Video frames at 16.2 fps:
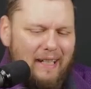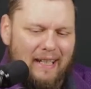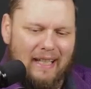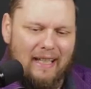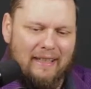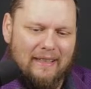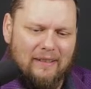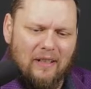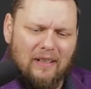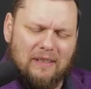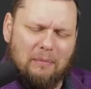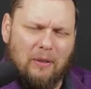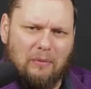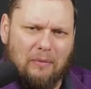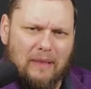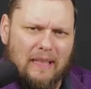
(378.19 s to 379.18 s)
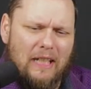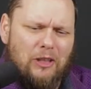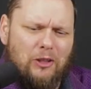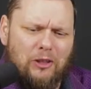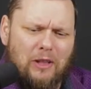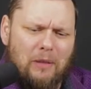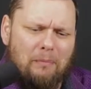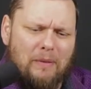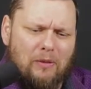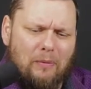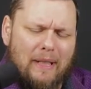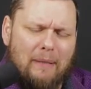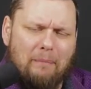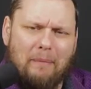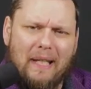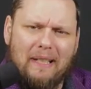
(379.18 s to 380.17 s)
that talks about the relationship
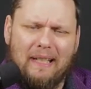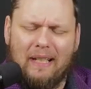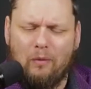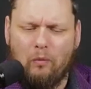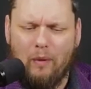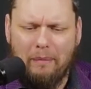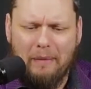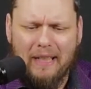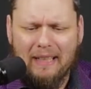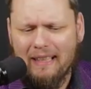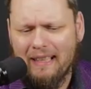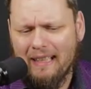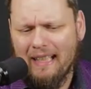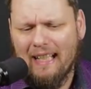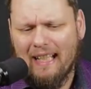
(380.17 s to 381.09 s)
between men and women,